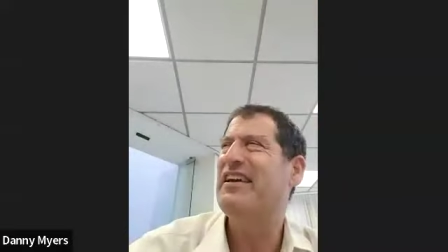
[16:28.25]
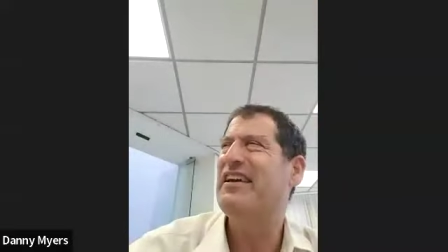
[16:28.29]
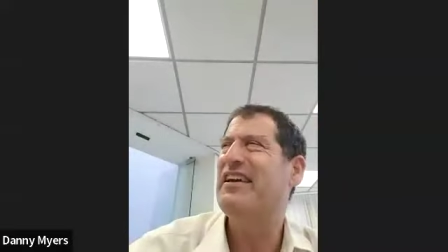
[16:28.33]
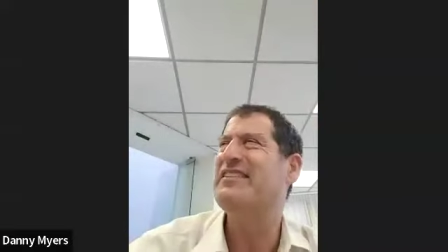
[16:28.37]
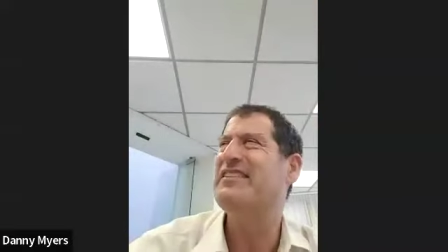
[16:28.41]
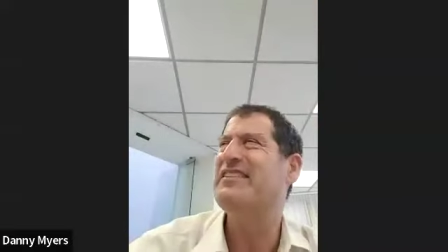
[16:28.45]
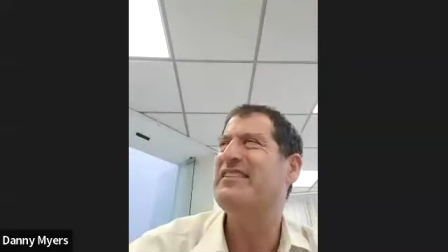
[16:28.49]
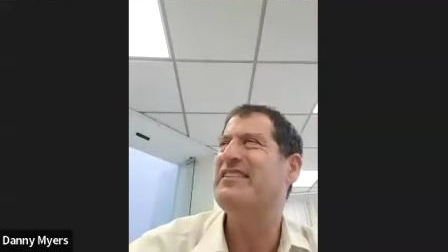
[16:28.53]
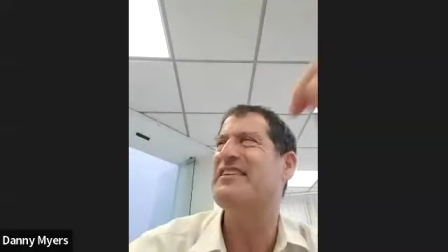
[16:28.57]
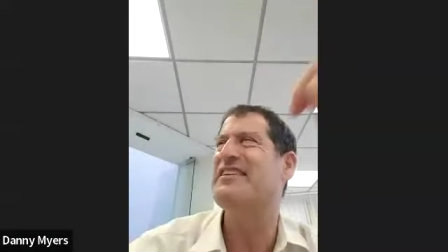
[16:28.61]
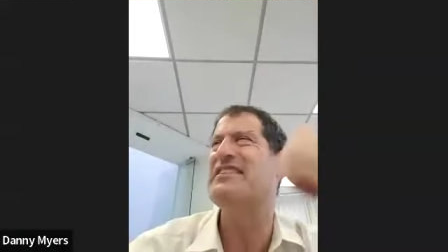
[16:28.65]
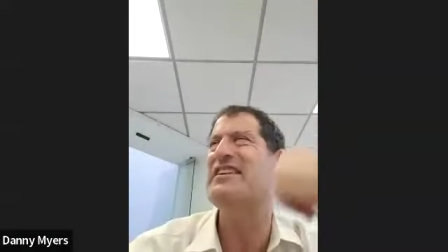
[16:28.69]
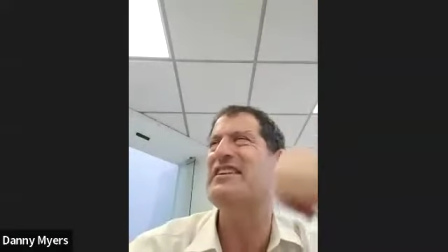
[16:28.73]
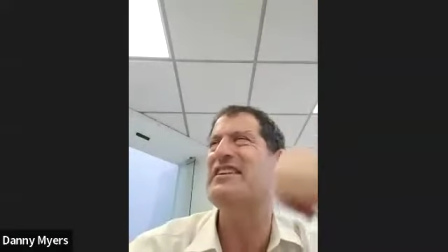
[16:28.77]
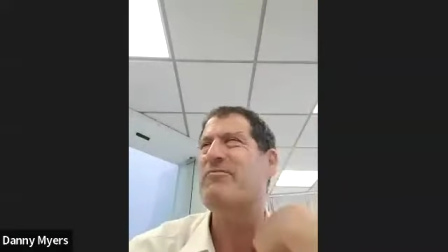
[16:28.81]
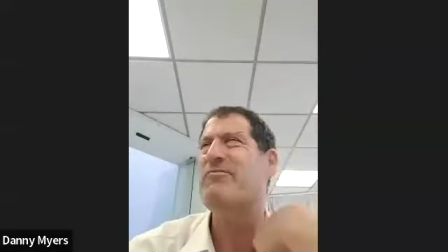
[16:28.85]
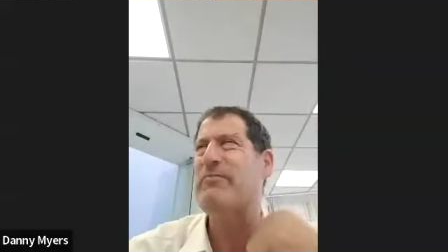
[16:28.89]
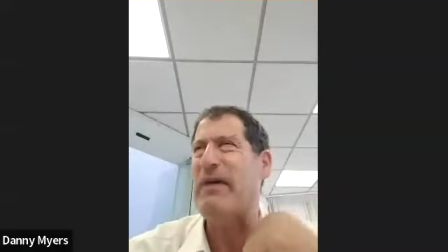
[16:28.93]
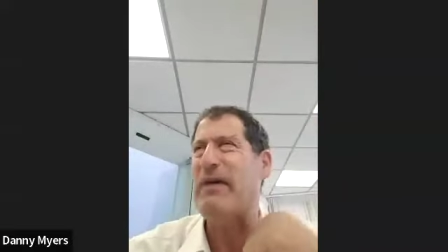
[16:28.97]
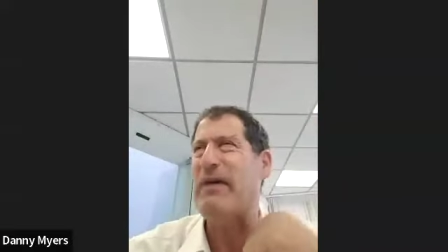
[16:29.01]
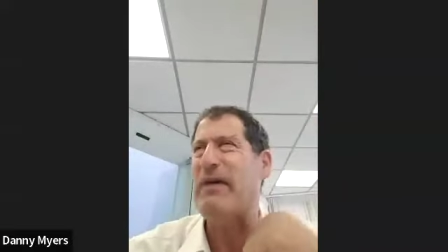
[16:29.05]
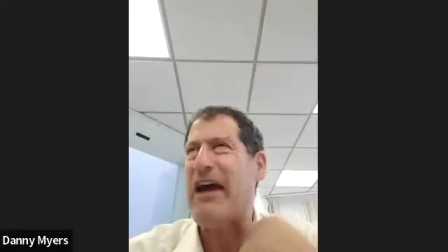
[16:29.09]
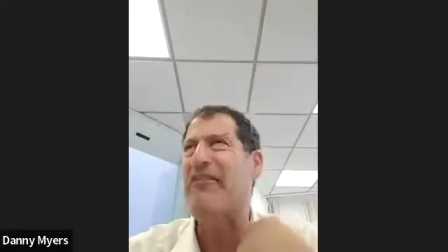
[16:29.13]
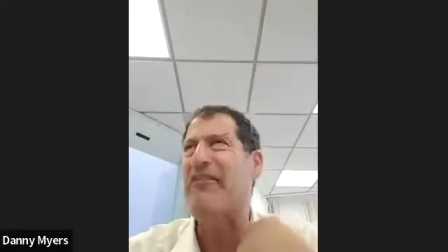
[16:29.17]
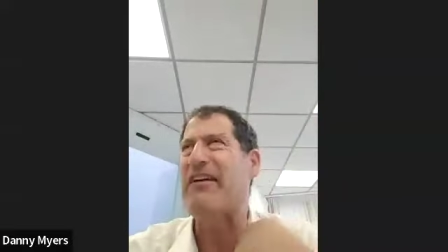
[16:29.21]
it's as if
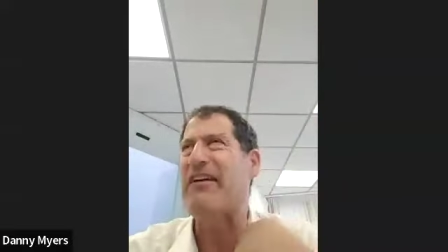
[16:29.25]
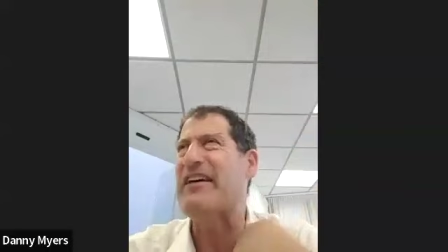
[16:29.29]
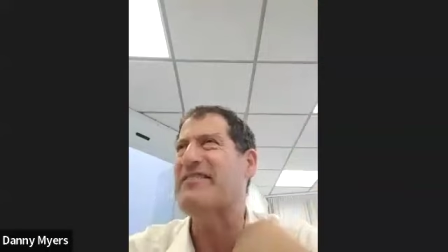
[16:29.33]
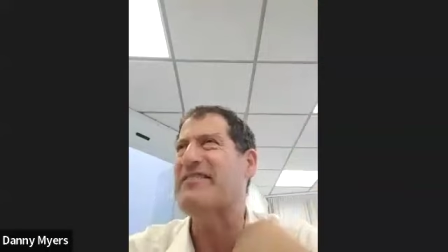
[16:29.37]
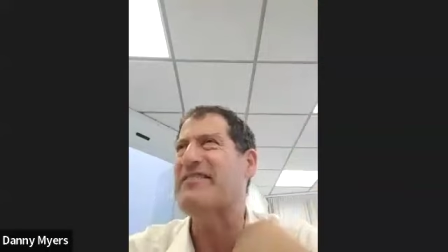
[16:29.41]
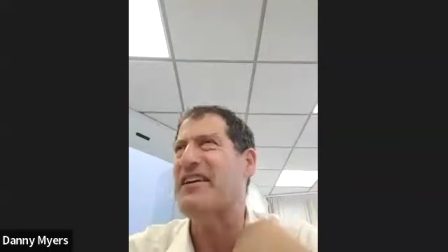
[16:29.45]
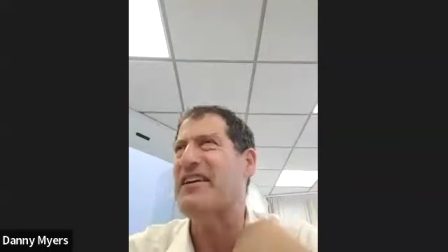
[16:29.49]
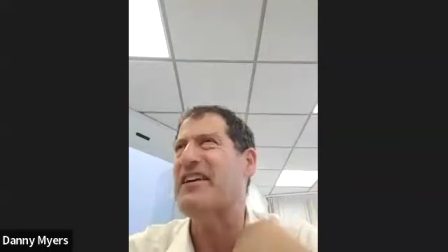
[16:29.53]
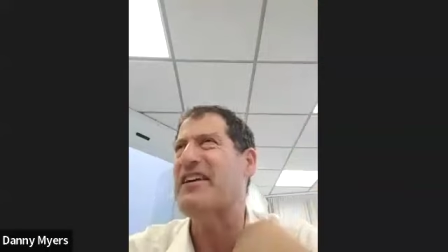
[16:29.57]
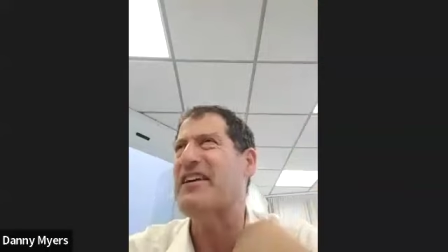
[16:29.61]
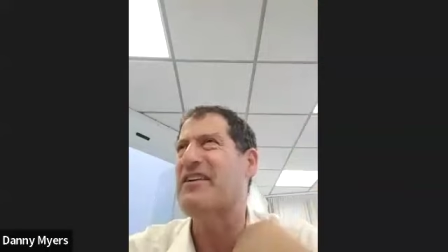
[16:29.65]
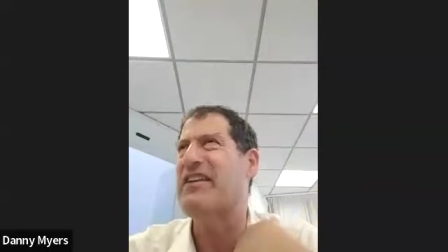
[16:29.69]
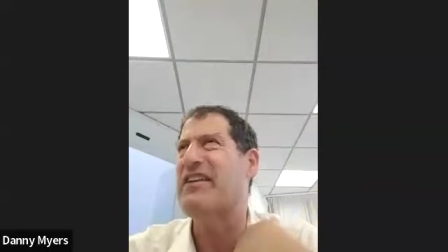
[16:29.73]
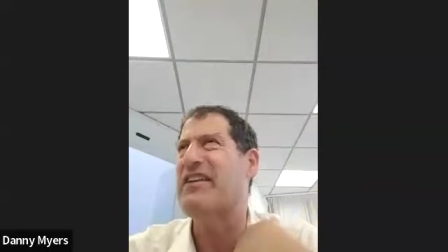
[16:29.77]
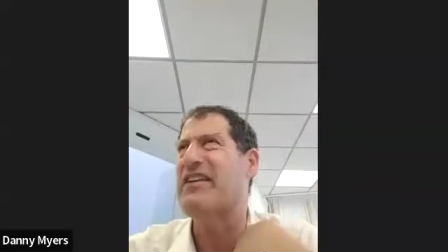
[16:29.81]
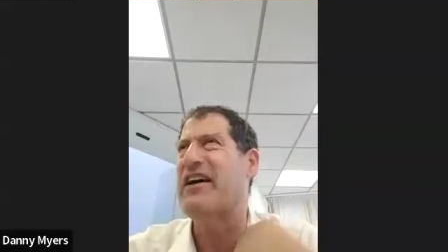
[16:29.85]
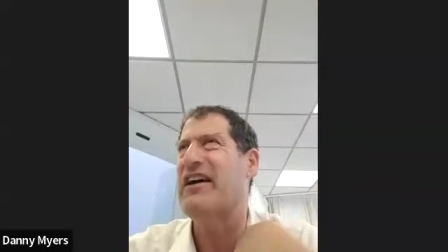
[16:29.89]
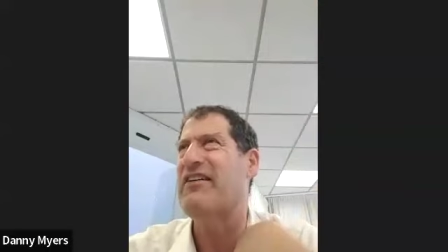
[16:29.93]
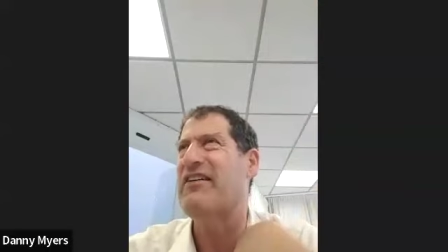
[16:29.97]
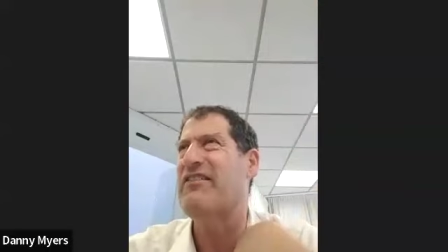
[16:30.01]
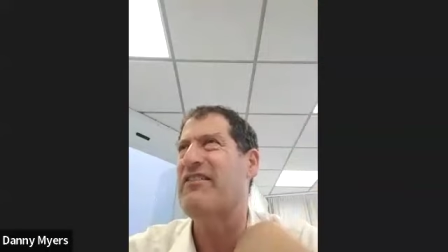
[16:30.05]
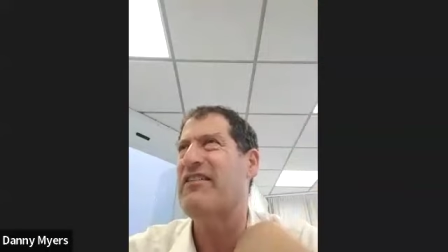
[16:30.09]
Barry has a chiyuv now.